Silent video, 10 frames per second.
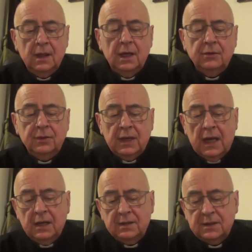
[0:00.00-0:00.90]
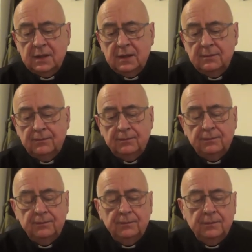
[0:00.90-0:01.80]
In reality,
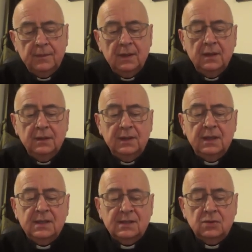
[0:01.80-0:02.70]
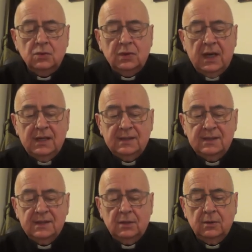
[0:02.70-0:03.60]
these two
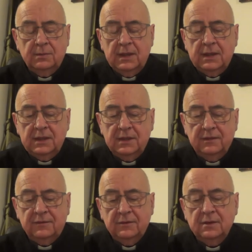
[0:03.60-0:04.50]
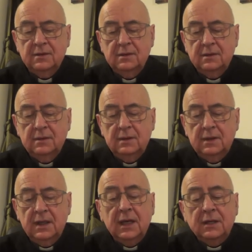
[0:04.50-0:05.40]
cases are completely different.
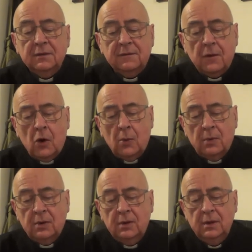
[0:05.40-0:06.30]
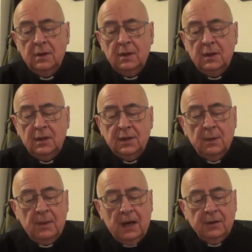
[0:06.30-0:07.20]
In the former,
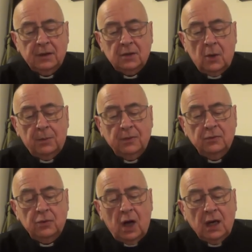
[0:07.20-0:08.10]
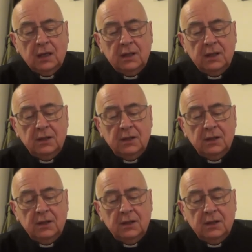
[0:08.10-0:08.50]
the married couple rightly